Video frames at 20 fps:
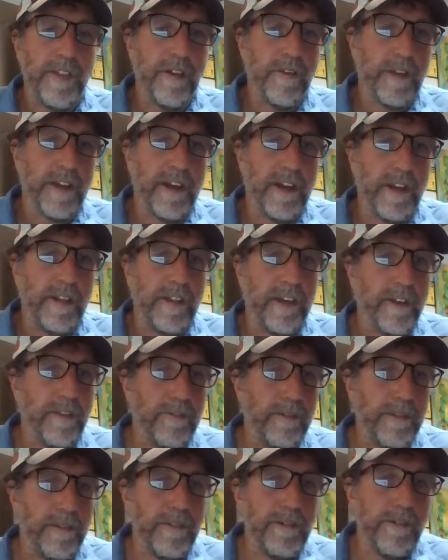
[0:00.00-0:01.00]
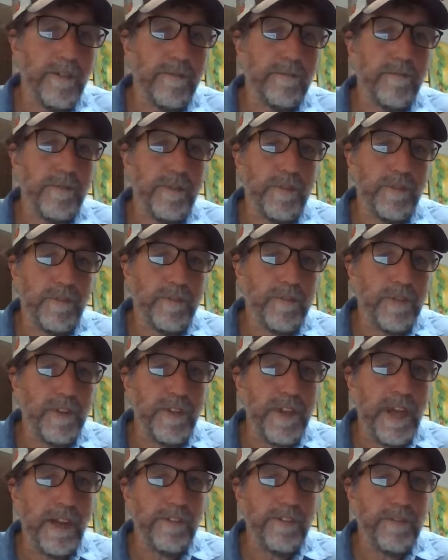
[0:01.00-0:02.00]
They were kind of like, well, you're
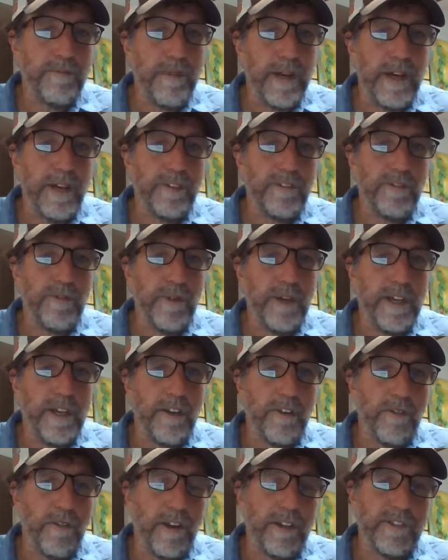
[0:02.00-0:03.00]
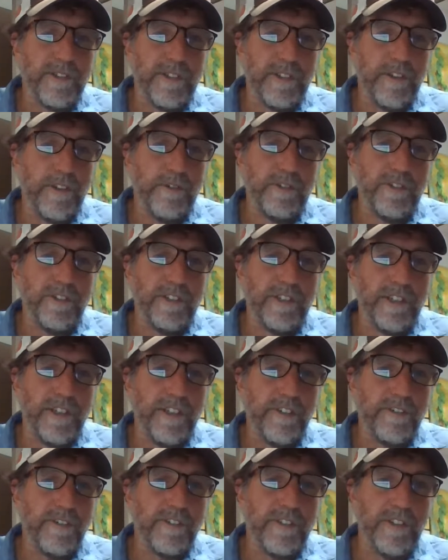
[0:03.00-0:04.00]
3,000 miles away across the ocean,
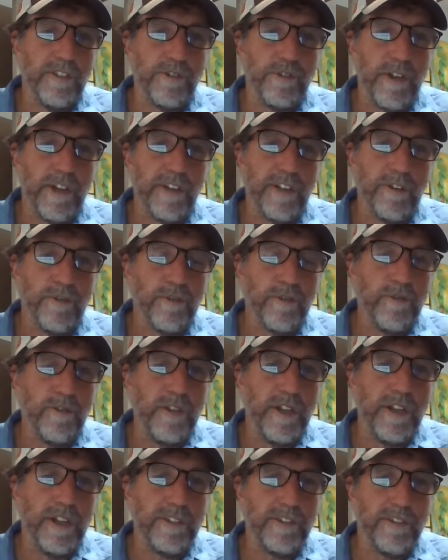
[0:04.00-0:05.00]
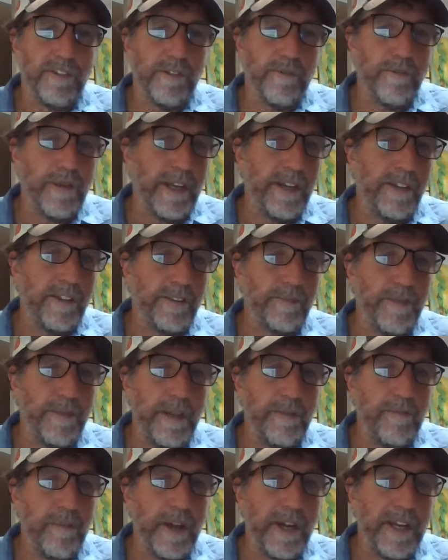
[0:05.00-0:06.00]
and you're still trying to rule us. You're making us
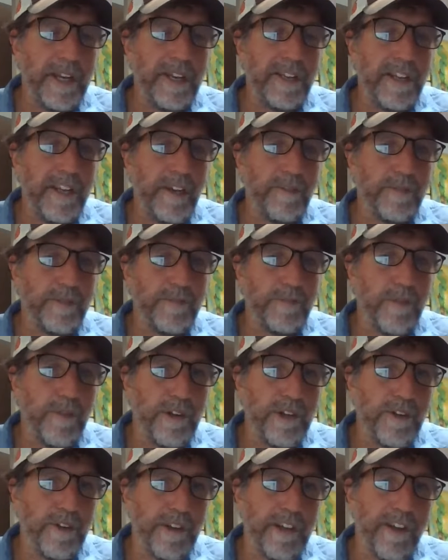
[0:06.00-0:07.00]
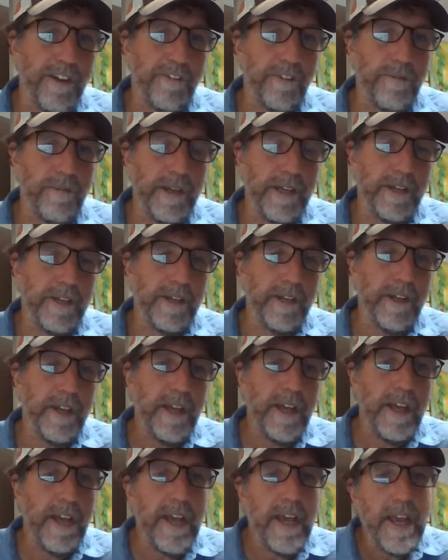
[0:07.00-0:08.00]
pay money to help support your government,
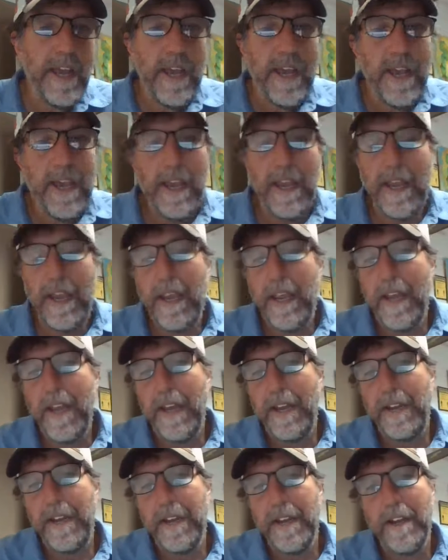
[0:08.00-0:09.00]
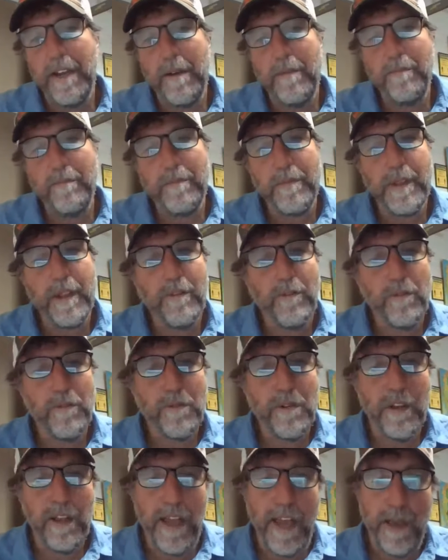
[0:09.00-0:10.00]
and they weren't
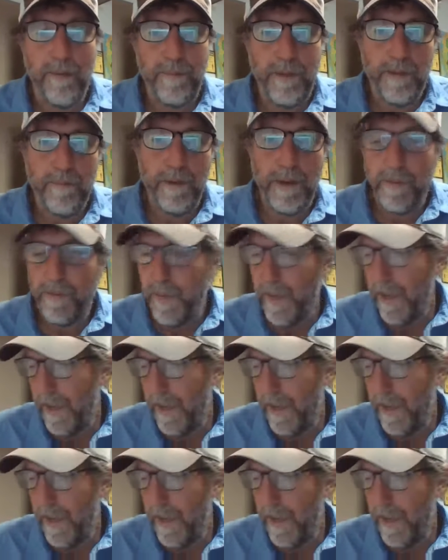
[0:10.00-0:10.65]
real happy about